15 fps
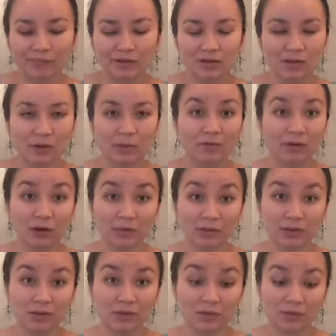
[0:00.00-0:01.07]
So we've
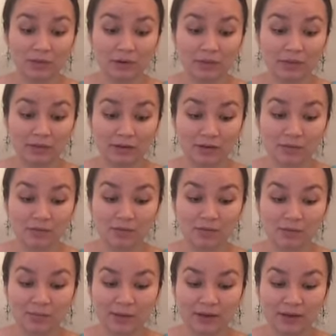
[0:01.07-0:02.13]
always used one of
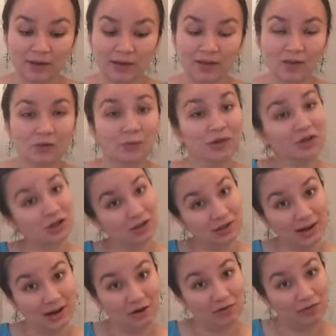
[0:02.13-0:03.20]
those, but I switched it
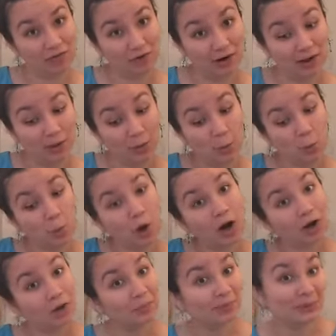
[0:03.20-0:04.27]
out for a
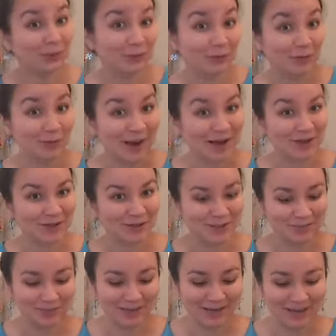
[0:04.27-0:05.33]
waterproof
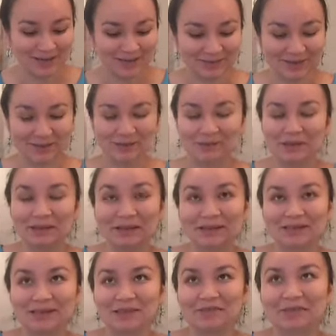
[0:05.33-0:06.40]
mattress protector this week
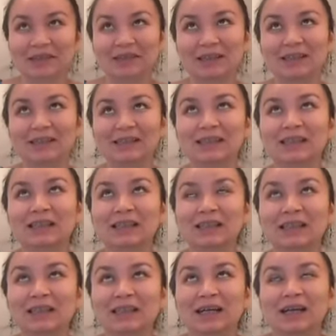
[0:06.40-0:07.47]
because I figured,
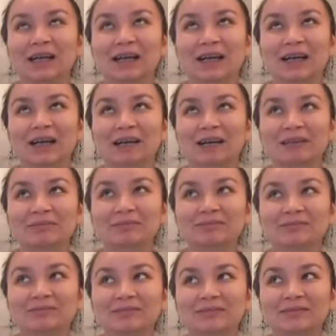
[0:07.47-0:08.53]

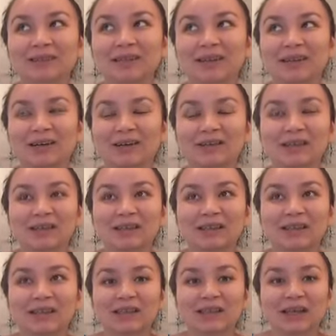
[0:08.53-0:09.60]
you know,
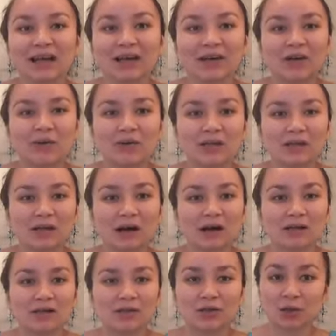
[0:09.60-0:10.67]
I know it's
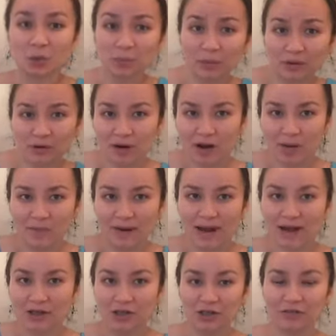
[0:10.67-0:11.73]
not super common
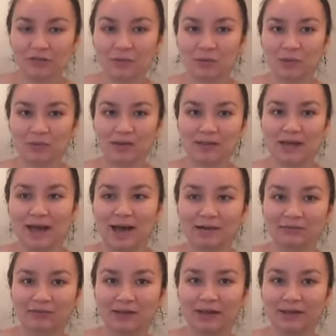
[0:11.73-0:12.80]
actually for women to
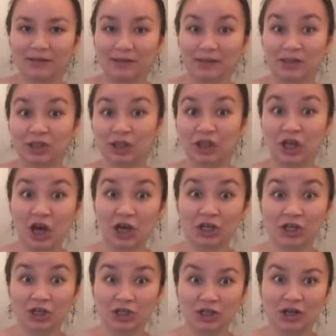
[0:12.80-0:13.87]
have like this
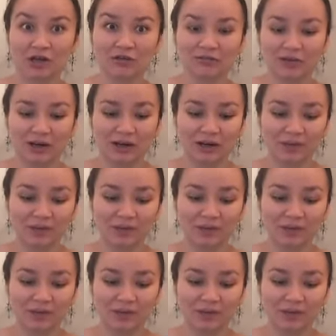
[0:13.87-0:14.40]
gush of